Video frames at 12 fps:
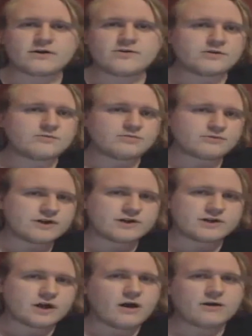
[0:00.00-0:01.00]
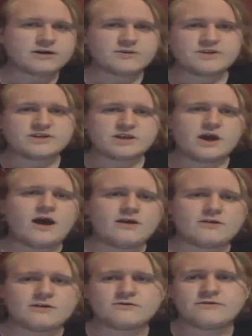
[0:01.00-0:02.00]
or you can breed a dog to be
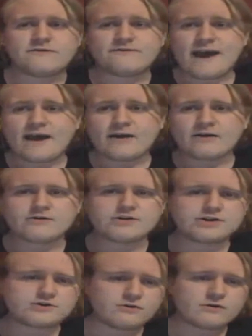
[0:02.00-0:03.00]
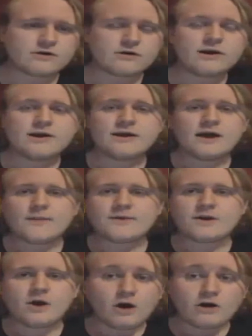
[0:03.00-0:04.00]
taller, or fatter, or shorter. I
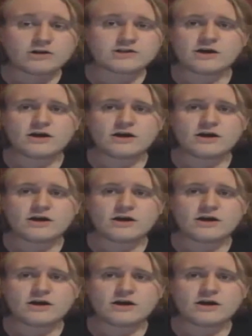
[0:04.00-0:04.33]
mean, all